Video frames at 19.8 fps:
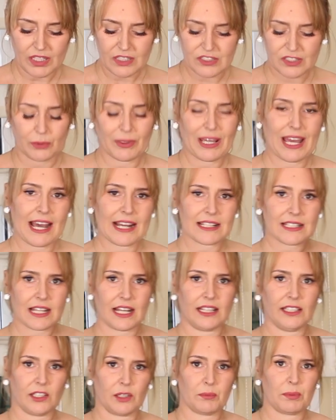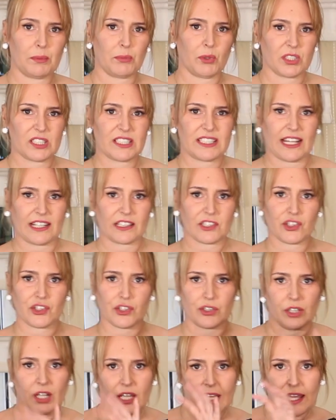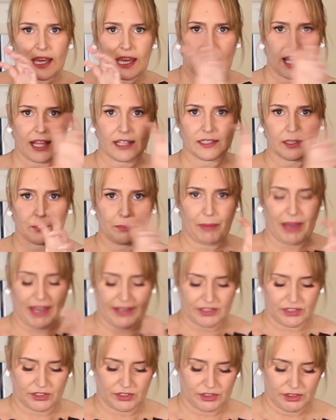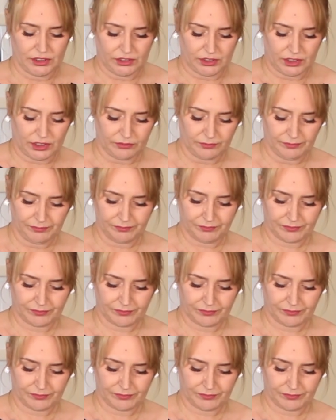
So it has a little bit more texture in the batter, you know.